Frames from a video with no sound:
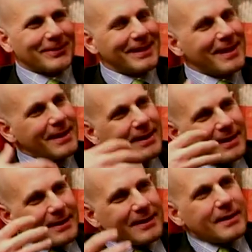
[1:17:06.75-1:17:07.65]
and
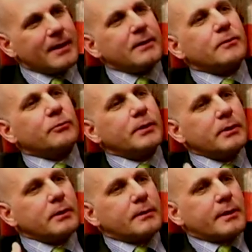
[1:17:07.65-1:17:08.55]

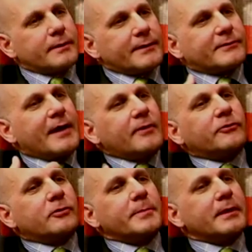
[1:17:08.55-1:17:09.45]
really it, it,
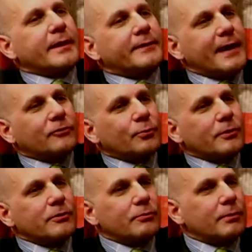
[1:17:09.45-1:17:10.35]
sounds to me like that's
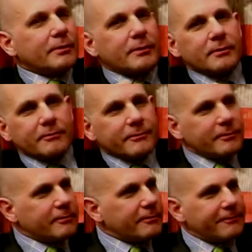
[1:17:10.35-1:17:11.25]
where you really you,
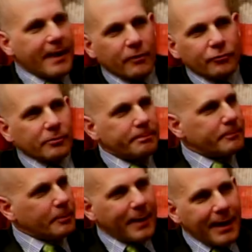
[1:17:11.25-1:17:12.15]
you, you, found your,
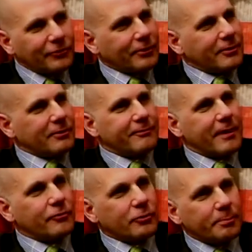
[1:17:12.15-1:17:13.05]
your passion you
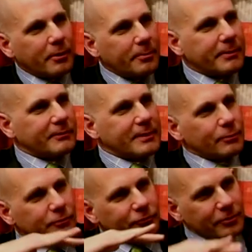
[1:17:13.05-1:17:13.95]
found your purpose and it
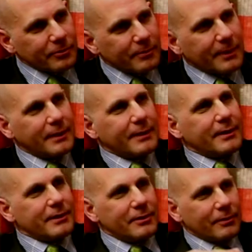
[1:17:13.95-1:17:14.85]
was your
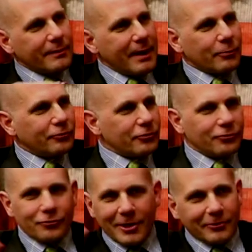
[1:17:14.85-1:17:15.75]
you know that was your
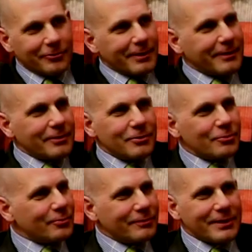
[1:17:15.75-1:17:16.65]
trajectory that
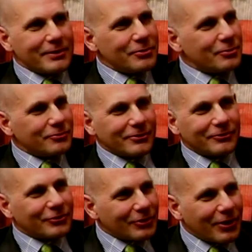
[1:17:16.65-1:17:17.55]
you that you
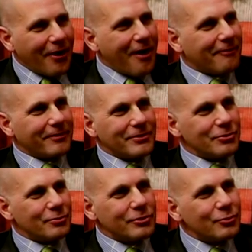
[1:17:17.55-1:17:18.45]
just took off and
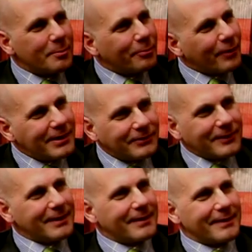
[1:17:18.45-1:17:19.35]
you you embraced
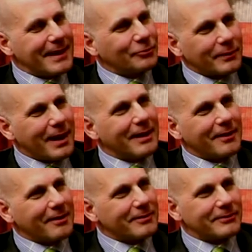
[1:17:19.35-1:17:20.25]
it that's what i
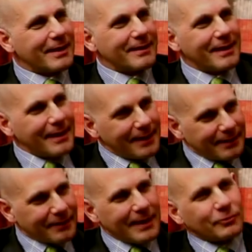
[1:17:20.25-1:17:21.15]
love is that
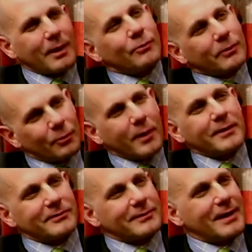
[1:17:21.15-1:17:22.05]
you know that's why i really wanted
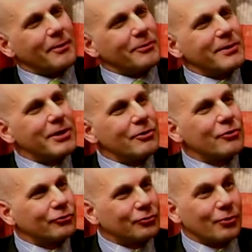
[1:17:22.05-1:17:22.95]
to sit down with you hear your
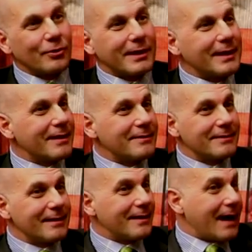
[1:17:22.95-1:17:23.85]
story and
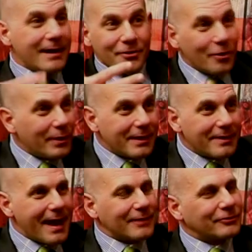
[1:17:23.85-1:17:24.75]
i didn't know any of
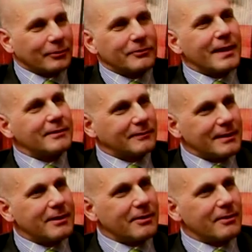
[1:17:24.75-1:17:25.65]
that so it's nice to
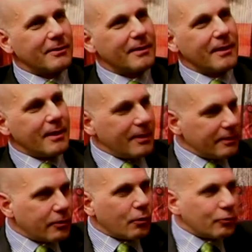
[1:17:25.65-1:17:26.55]
hear
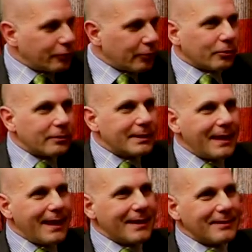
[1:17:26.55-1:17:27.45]
those early
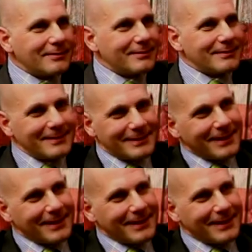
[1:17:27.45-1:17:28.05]
days yeah.